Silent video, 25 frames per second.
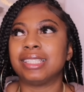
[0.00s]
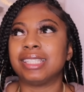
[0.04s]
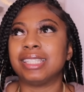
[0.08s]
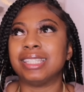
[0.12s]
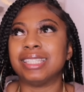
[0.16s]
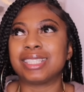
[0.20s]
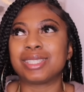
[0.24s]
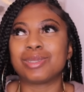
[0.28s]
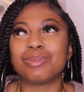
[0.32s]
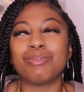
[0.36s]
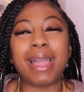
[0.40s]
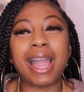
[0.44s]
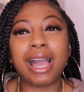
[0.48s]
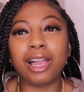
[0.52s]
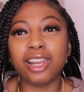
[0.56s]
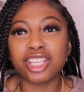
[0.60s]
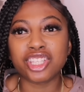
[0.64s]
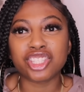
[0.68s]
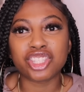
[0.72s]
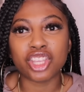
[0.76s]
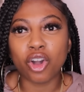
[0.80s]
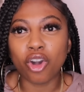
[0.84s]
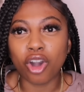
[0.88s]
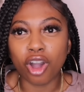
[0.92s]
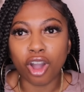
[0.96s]
smiling
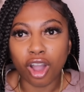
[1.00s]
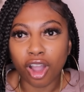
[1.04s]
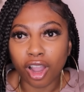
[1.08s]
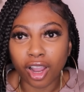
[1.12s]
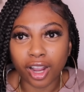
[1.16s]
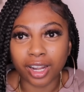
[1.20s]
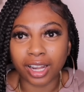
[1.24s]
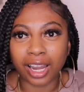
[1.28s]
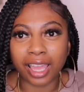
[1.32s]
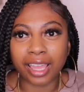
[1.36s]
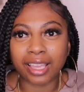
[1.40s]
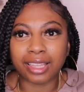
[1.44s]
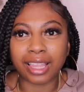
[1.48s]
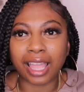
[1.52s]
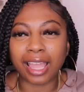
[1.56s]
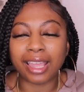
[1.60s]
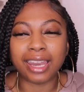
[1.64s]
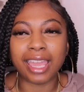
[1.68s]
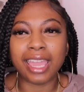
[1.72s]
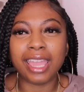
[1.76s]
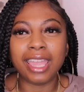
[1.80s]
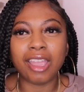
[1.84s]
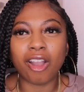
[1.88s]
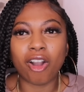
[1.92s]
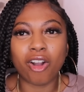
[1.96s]
so hard. Like,
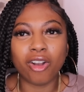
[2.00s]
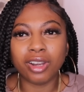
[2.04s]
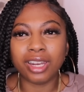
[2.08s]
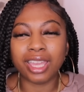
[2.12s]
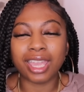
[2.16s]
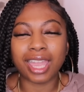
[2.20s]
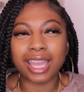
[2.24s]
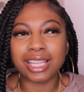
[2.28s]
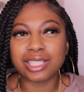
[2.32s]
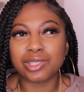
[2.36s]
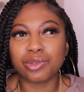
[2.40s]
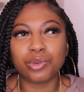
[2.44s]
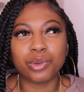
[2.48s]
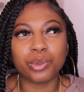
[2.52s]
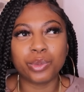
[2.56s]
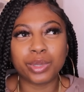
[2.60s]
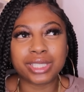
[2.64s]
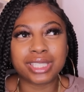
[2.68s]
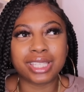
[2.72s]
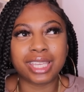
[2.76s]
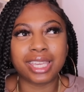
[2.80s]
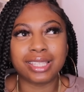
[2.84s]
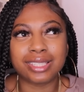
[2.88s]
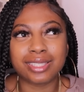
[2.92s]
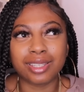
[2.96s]
they only asked if we
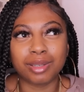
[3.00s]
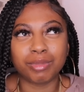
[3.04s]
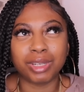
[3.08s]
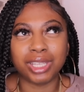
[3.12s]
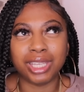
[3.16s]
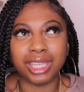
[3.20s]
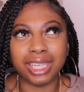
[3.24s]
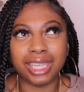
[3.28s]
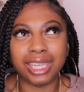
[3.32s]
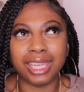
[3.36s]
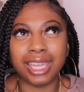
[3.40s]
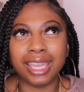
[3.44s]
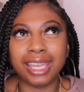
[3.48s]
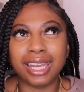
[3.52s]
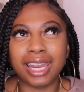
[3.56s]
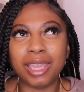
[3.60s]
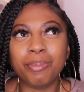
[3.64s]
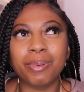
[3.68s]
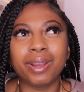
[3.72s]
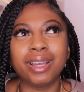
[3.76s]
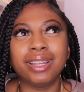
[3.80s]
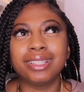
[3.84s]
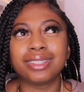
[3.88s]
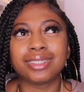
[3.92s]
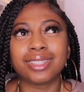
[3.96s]
want to get something to eat, and they
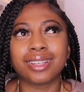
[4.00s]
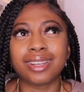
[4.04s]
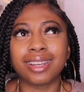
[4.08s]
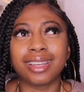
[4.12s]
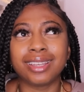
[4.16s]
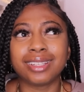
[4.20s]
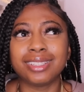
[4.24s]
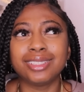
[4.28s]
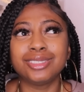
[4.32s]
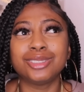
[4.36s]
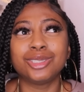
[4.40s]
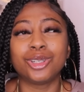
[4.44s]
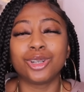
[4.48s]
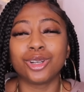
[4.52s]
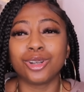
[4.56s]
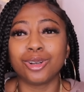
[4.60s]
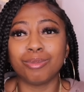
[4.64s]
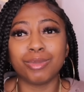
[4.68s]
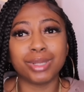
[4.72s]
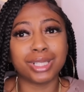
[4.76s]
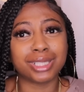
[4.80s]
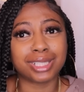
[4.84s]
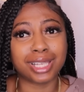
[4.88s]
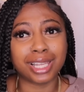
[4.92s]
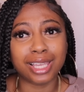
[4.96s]
probably thought like, this girl
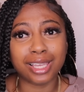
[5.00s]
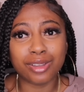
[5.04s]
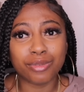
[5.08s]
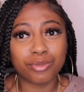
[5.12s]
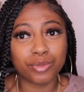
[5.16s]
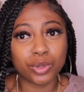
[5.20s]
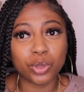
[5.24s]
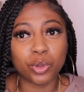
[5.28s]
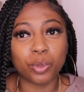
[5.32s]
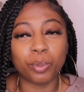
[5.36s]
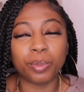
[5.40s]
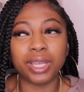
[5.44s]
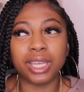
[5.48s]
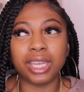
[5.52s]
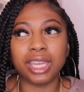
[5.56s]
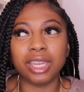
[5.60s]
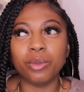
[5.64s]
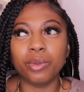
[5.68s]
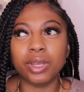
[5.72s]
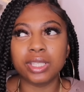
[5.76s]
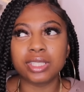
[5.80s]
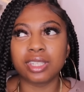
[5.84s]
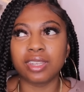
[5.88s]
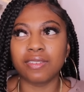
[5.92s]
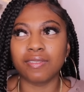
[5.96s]
must love food, but
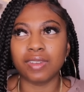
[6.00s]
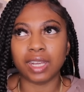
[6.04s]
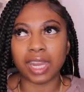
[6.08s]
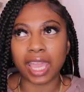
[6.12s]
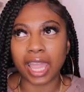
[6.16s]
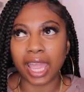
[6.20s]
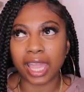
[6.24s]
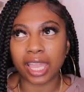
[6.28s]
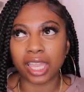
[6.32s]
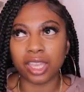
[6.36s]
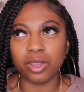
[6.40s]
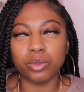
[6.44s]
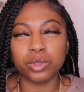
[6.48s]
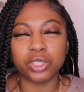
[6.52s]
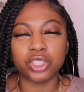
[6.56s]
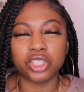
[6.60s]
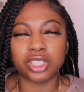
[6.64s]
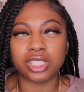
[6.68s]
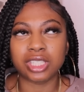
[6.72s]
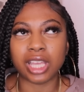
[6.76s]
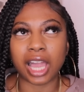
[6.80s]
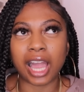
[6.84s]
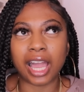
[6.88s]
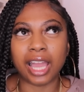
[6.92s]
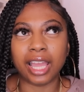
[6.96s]
it wasn't even that. It was
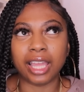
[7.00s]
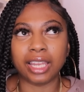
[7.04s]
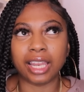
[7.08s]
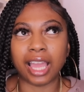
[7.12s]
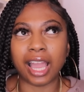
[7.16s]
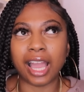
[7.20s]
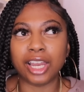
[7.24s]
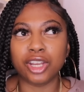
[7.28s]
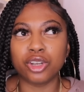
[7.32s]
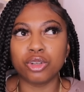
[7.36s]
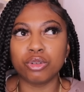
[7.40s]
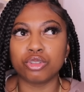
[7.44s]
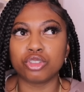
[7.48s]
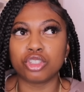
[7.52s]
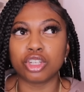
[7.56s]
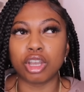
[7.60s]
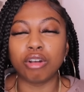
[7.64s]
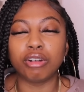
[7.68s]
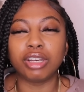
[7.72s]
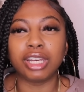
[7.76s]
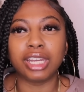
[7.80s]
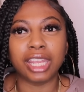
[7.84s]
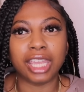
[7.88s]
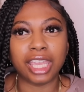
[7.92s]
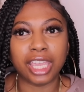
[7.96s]
just I knew
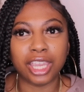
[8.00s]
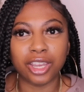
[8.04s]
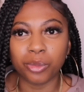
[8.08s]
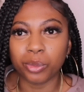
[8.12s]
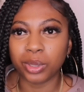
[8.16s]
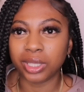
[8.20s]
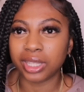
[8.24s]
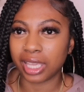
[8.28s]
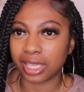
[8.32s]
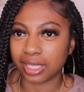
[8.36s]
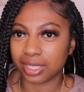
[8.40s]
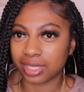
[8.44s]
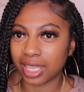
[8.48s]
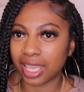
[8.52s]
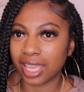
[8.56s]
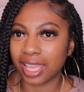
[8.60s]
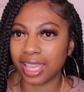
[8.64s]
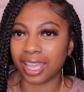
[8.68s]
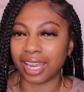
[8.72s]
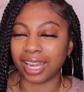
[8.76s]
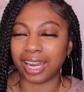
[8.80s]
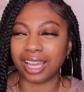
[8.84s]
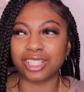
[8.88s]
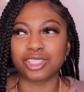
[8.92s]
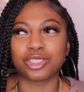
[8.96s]
Joe didn't hear what they
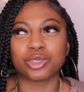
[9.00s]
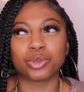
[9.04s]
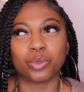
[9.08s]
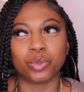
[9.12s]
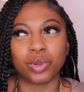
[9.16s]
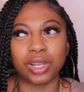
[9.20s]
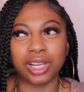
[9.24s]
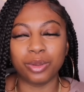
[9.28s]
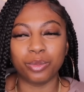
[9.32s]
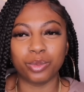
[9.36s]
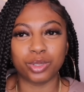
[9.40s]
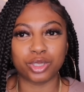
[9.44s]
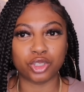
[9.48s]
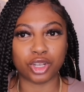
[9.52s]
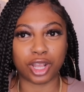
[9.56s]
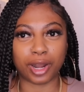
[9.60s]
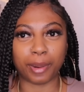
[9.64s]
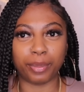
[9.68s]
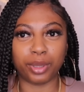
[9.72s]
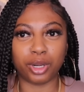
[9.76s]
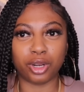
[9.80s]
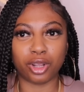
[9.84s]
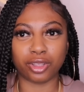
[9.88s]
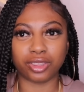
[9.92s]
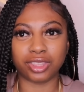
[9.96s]
said, and I just really was trying
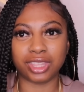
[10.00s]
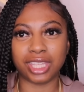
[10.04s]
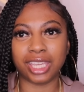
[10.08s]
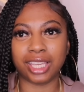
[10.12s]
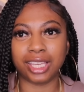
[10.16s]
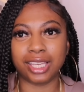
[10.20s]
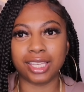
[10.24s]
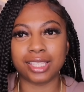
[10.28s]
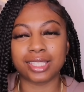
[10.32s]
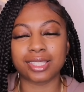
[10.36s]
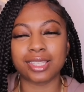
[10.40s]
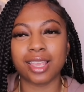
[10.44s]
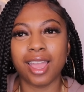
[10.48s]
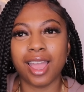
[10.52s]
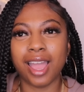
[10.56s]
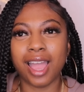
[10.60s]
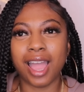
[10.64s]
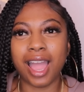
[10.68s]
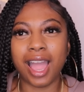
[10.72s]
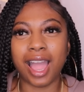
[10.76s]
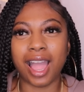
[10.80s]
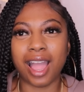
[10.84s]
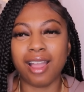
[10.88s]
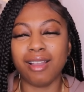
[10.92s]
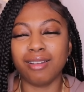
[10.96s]
to put it on thick, because
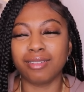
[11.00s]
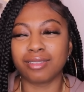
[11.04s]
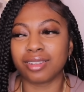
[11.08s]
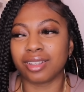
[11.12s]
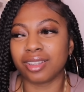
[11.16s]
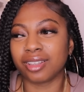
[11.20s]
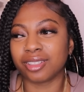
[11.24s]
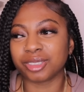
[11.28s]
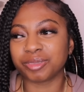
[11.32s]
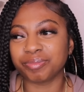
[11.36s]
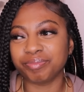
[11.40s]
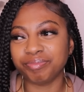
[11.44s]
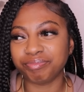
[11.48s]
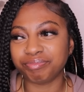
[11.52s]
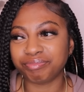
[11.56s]
I don't know,